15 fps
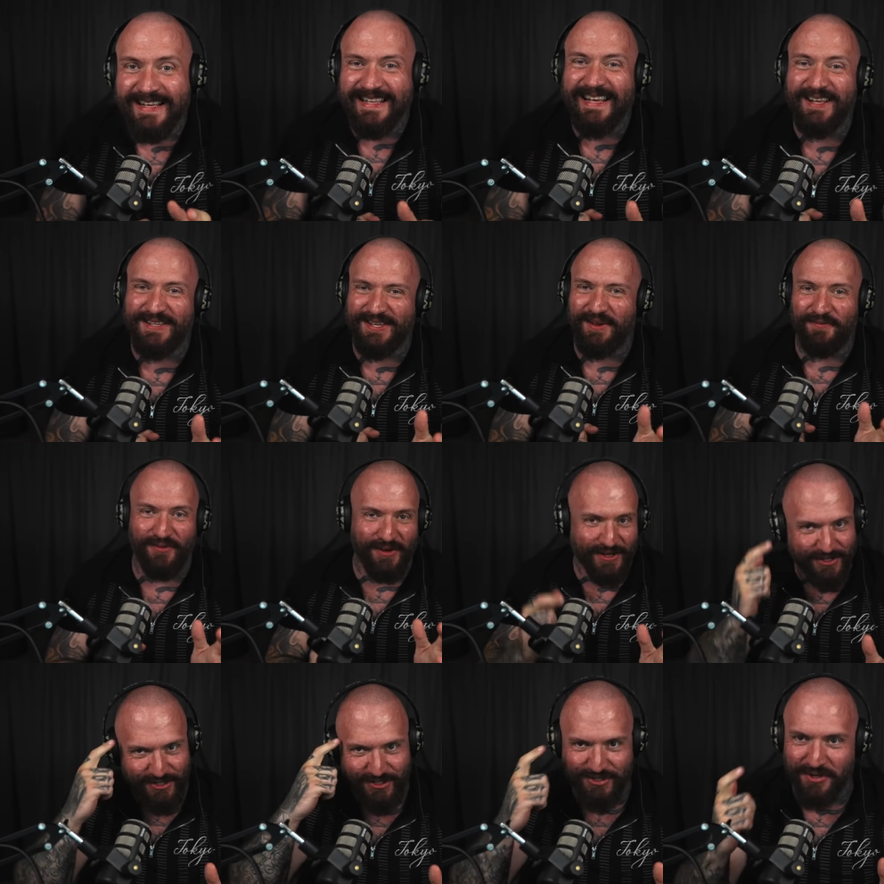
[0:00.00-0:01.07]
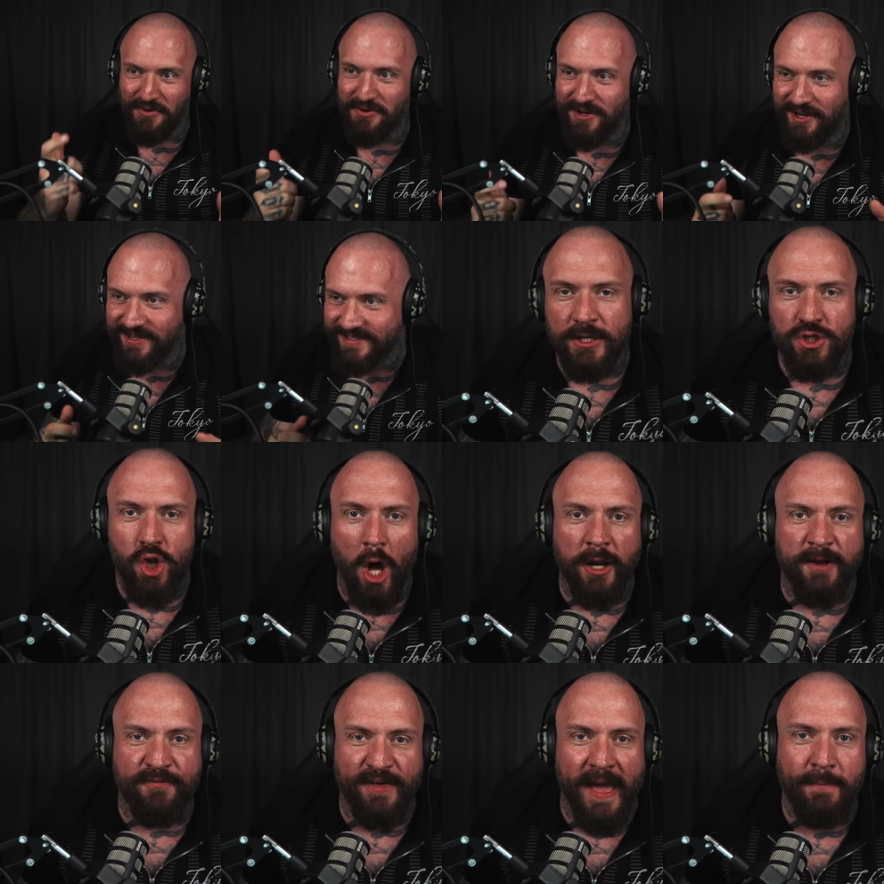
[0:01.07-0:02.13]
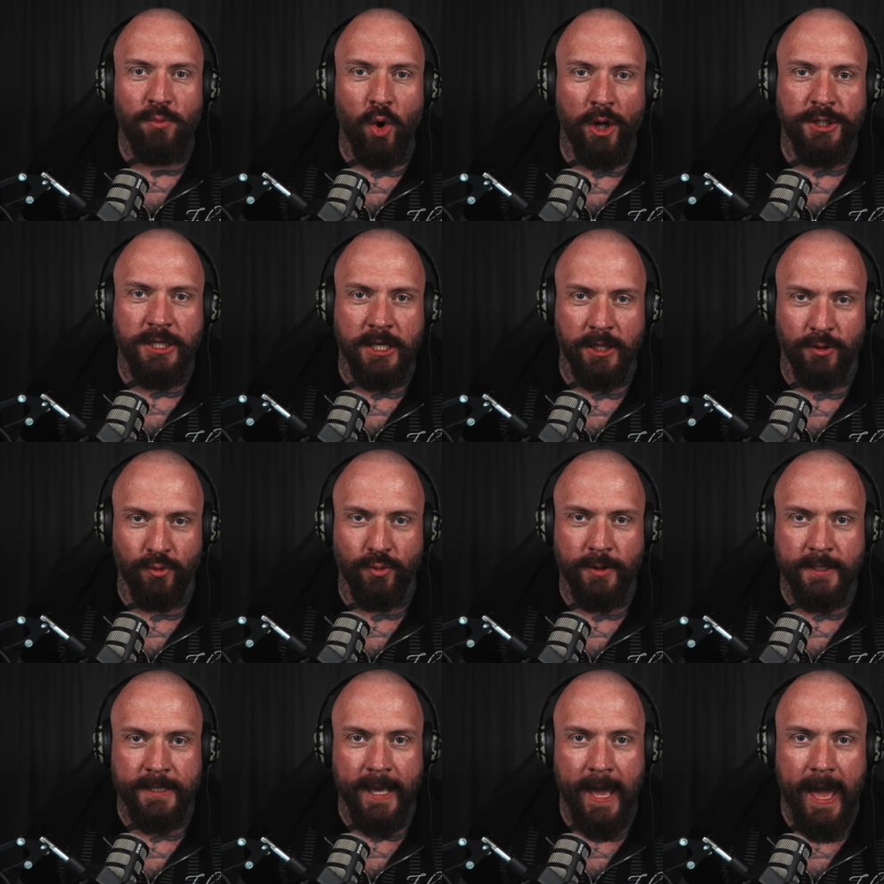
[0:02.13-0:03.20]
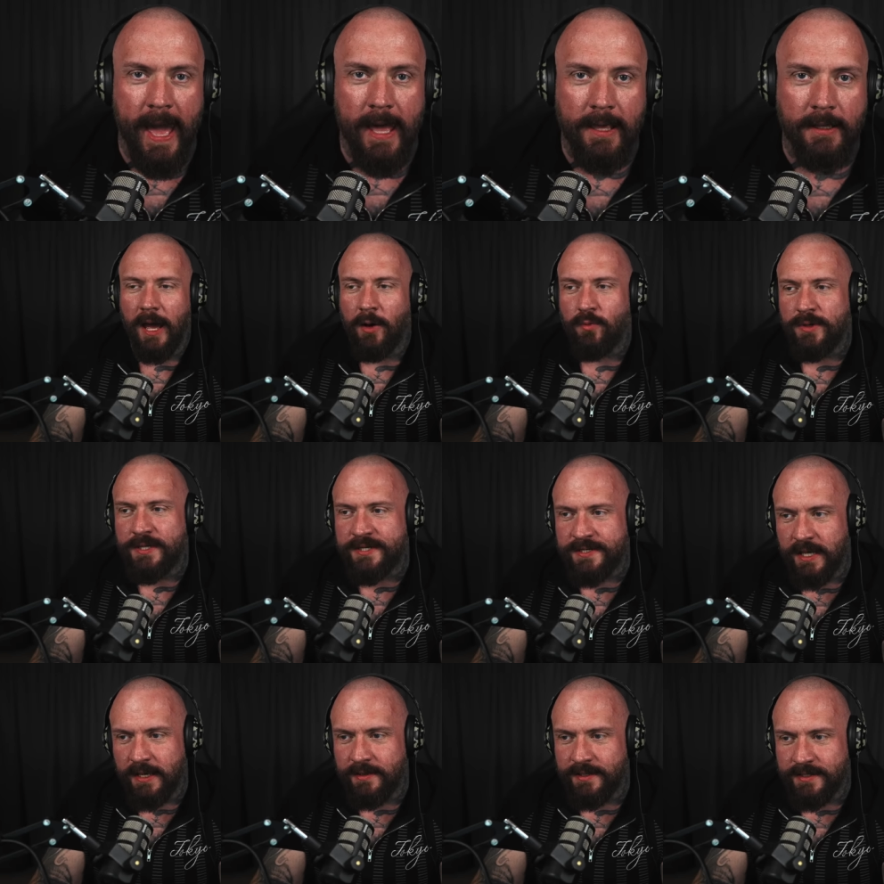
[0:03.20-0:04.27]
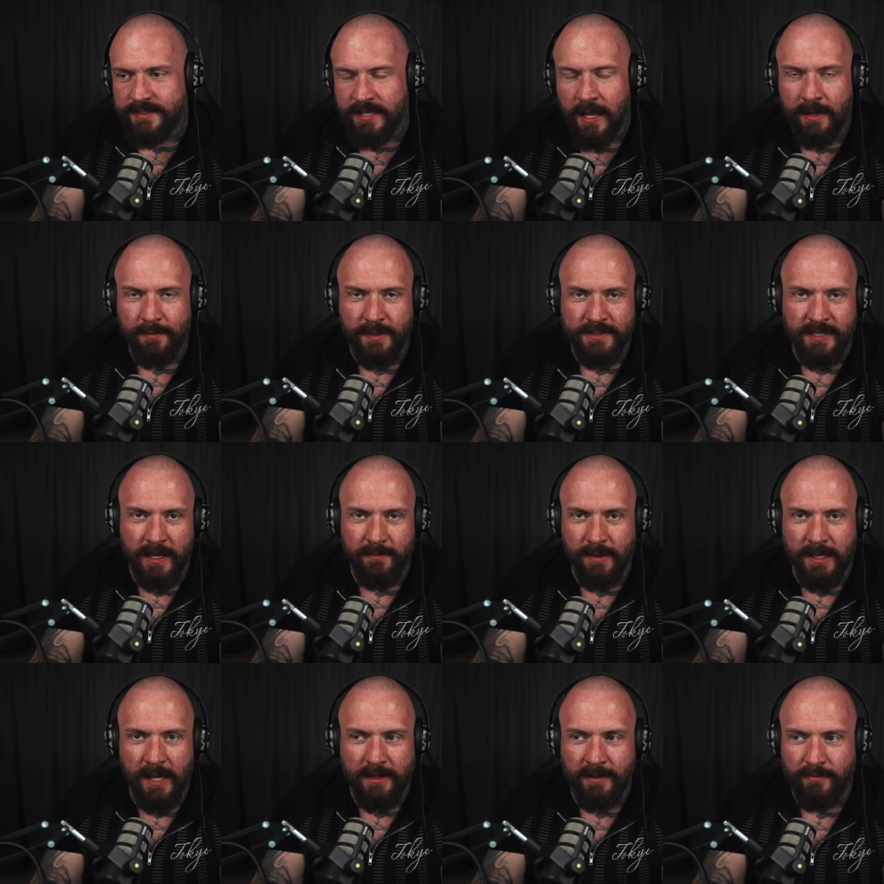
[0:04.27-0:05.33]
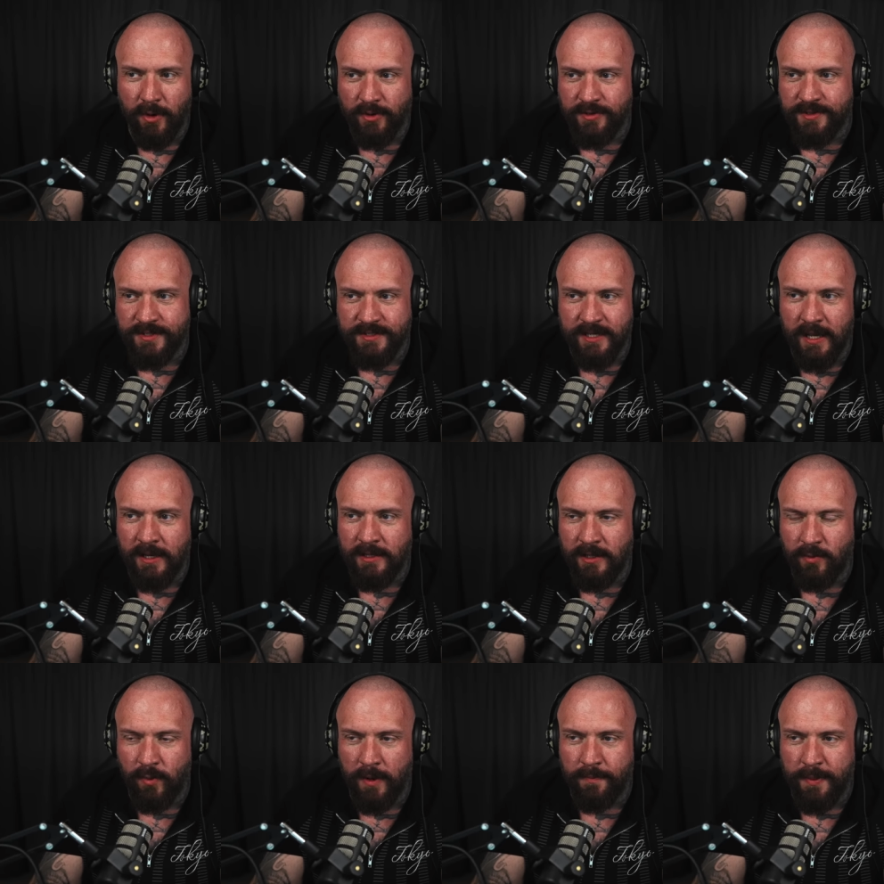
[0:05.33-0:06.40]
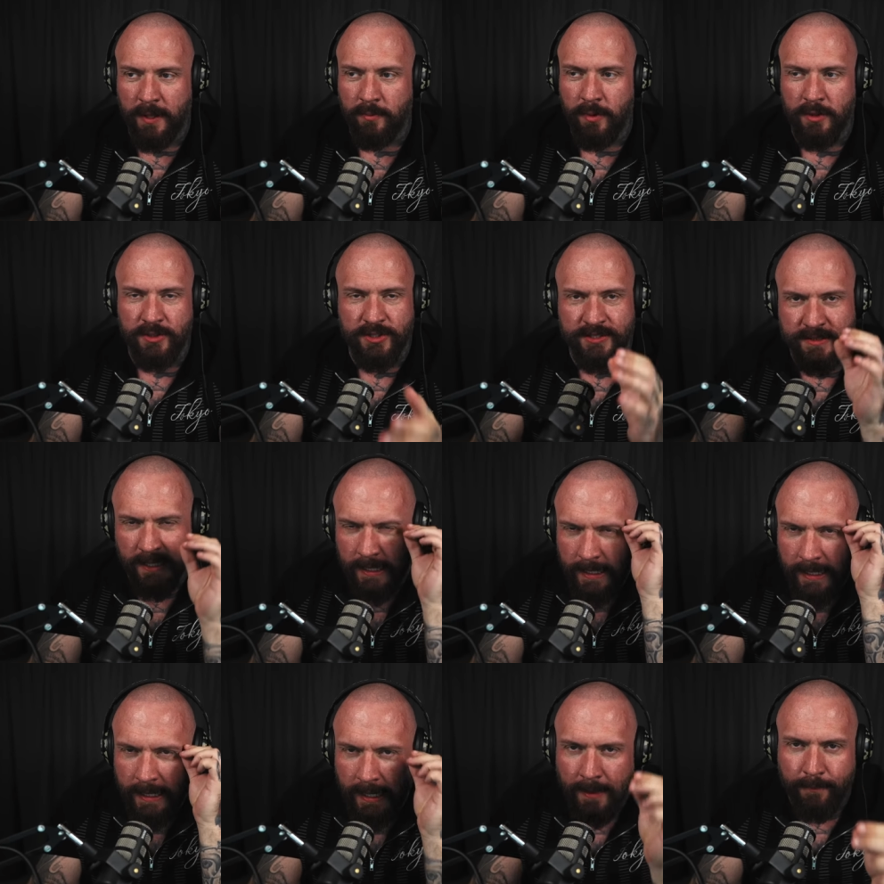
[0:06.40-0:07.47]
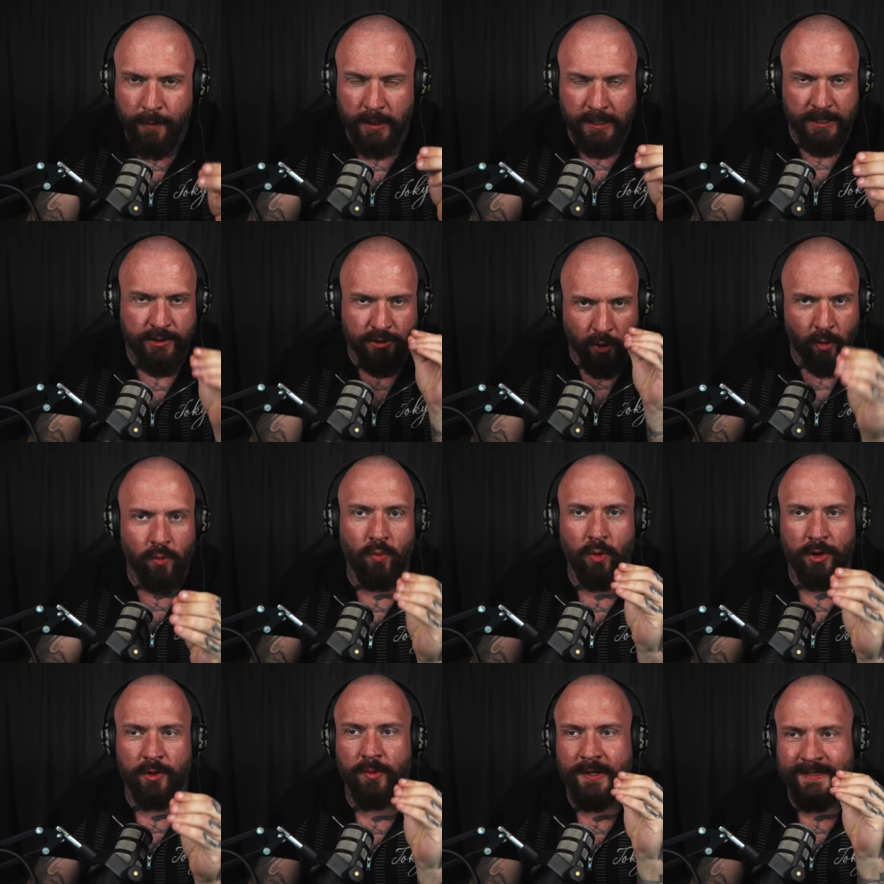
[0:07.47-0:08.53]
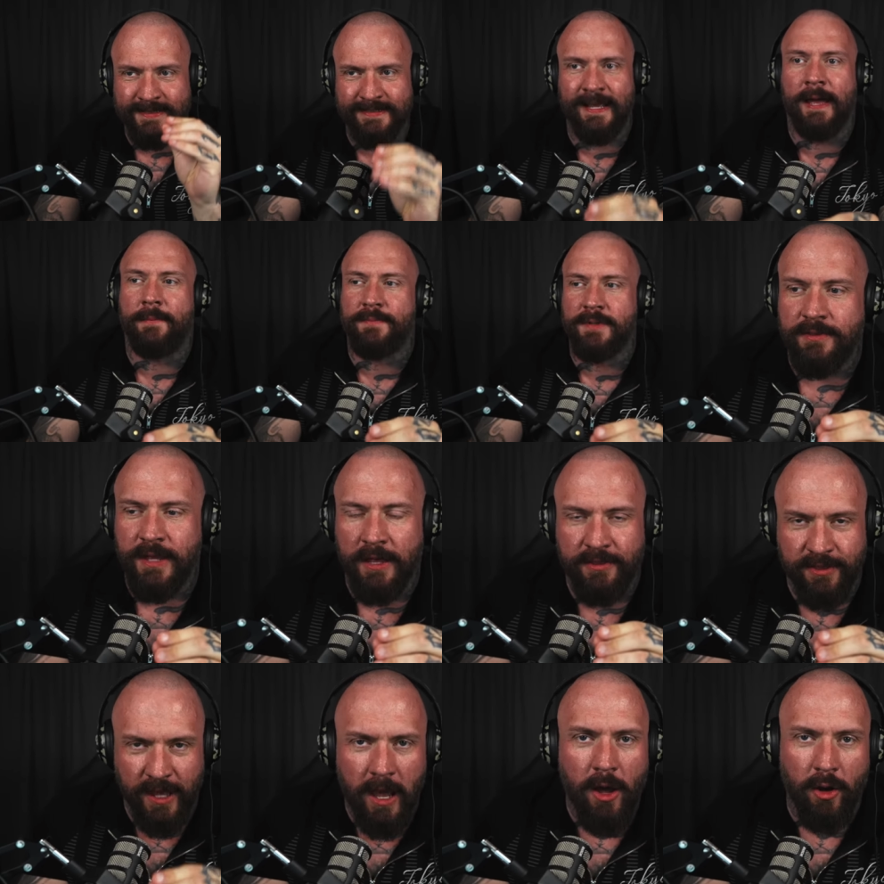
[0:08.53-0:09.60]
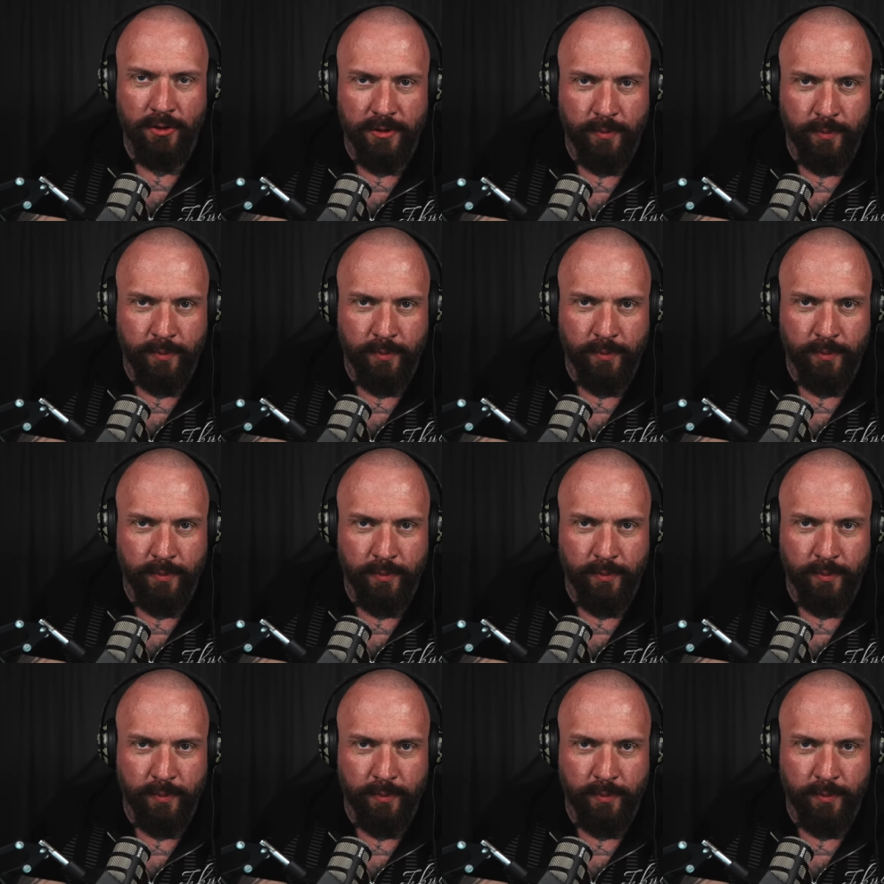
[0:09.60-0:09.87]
It's a fucking just dawned on it. None of them want you, yeah? And we see this time and time again in modern society where people just deliberately don't want to accept that they are the